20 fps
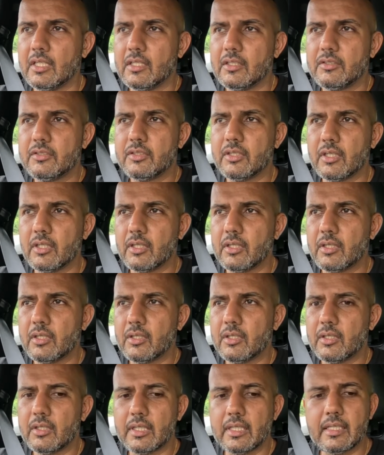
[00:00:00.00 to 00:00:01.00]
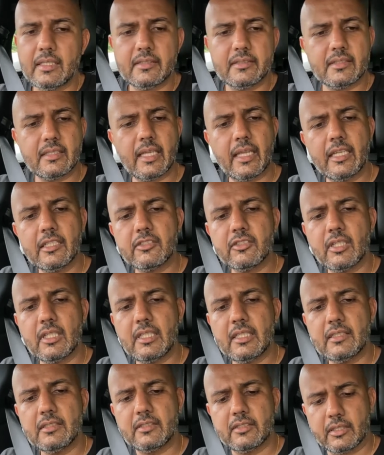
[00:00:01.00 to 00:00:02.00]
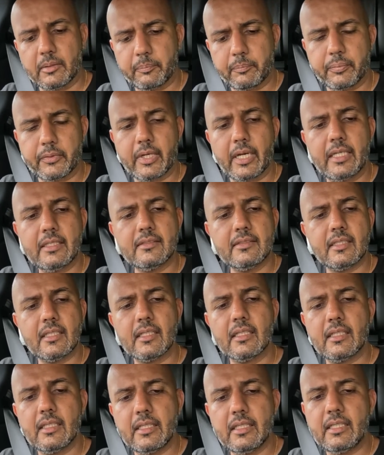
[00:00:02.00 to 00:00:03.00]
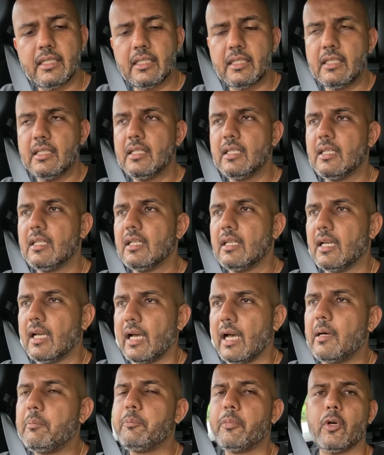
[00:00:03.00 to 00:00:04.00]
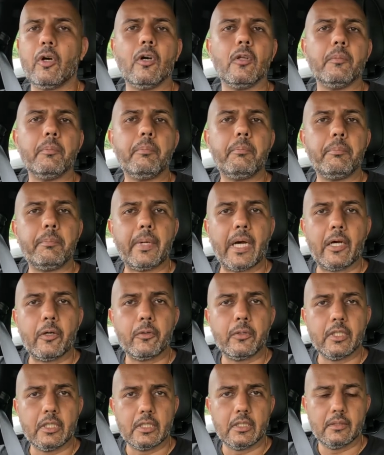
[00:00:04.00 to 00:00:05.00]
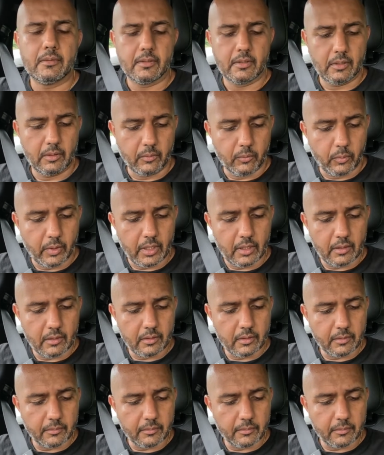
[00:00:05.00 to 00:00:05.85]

so it's actually surprisingly up on power. Well,